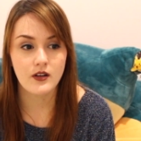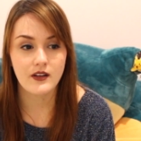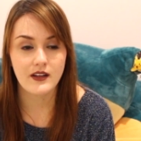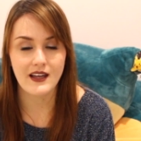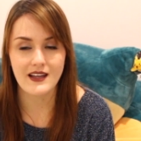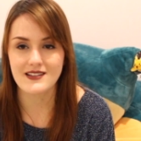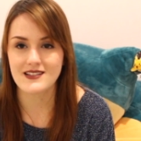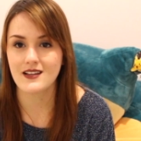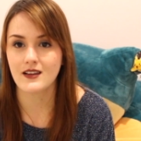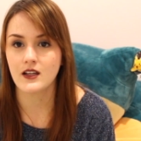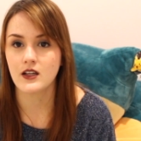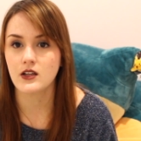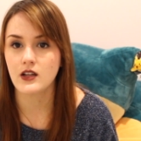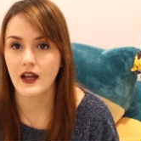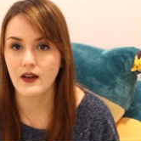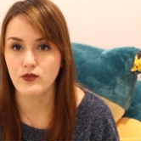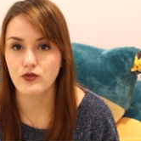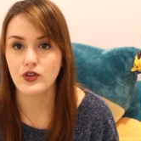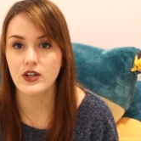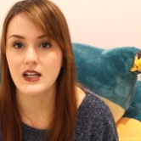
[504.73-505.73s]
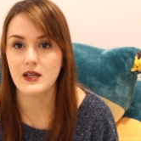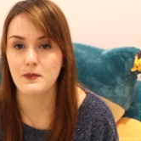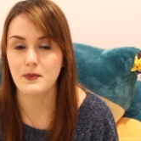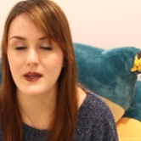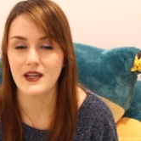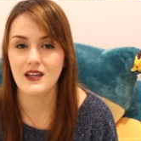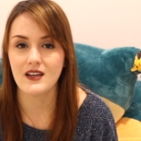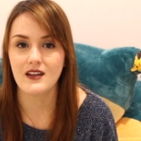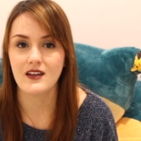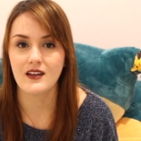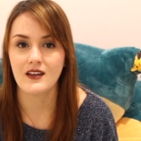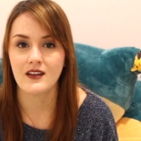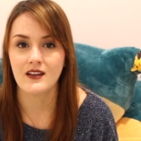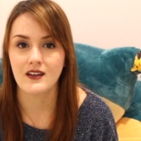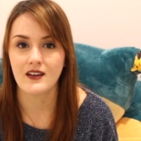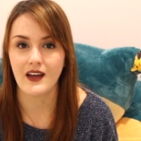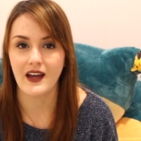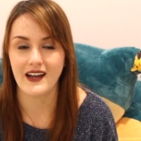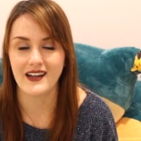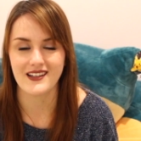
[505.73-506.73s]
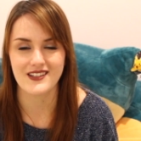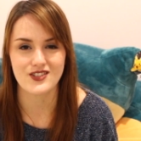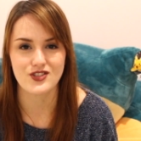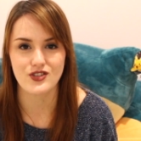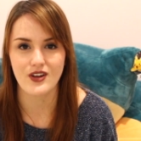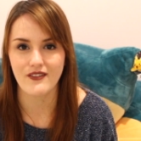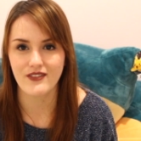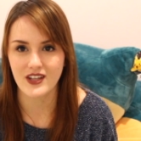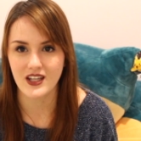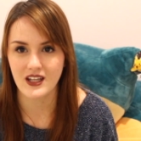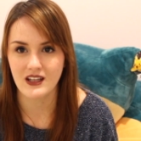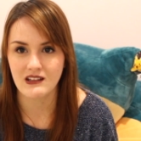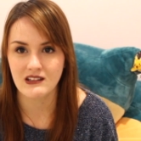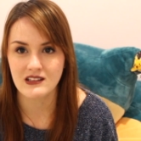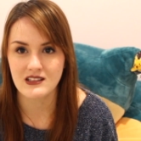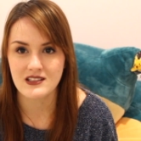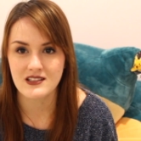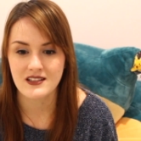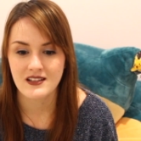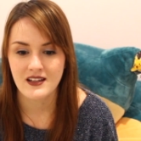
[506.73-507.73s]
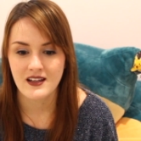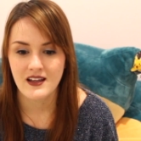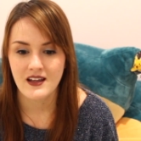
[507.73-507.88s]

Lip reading: get something like really big and extravagant